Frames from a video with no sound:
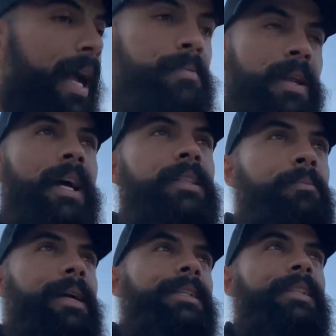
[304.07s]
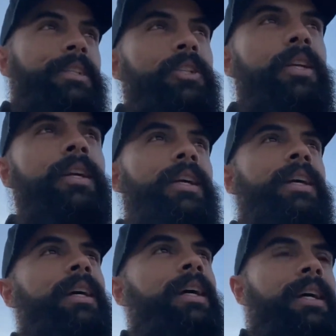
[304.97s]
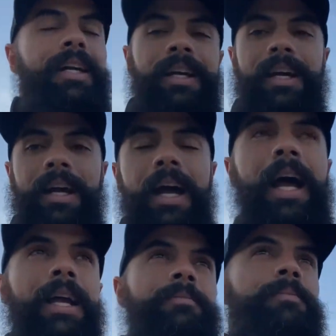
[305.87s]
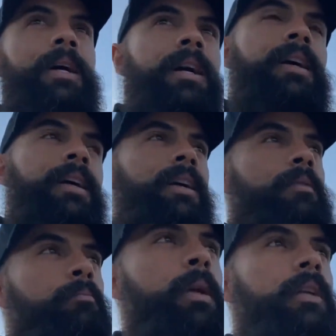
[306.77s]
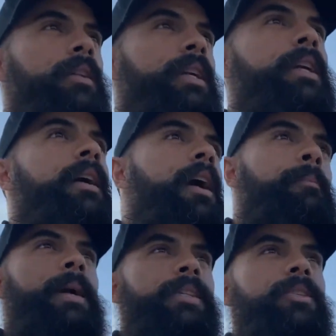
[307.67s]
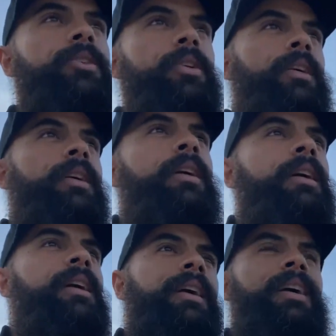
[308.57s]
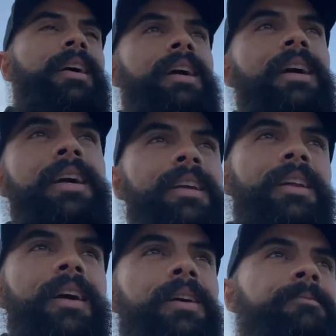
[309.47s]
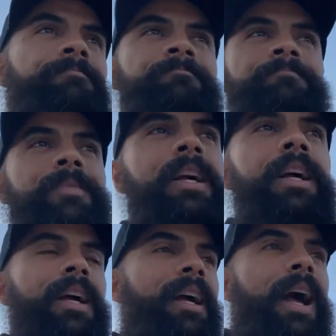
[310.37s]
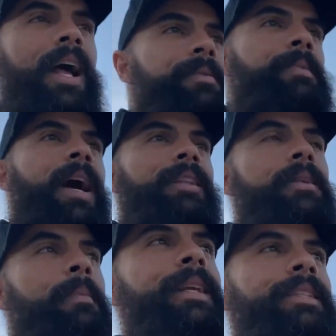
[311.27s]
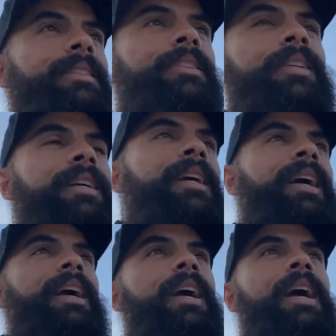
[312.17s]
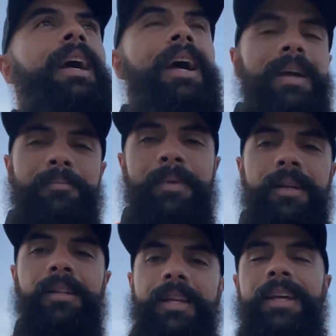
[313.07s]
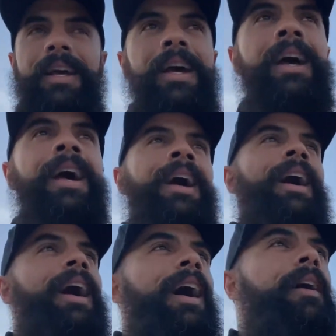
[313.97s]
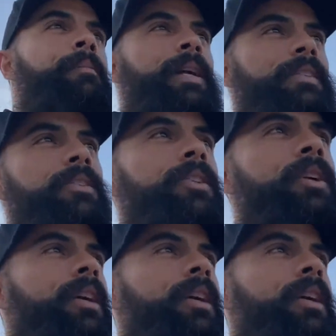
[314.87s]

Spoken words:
am not the message. I am merely a messenger, you know? I am not the message. I'm merely a messenger.